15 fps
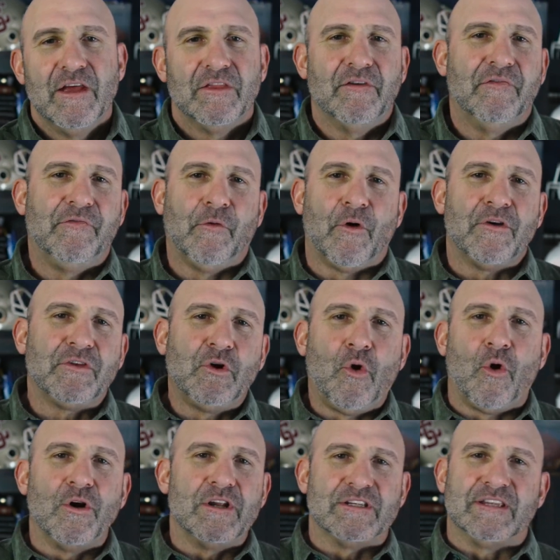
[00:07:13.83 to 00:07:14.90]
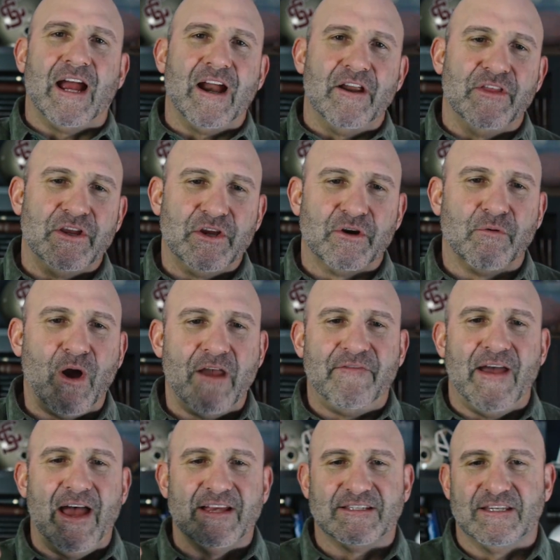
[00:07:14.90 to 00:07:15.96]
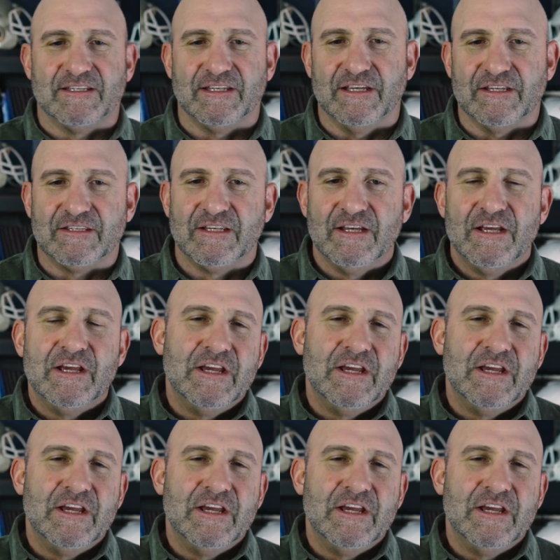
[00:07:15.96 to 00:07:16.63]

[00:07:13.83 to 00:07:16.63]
The 4th core desire that your wife has is this.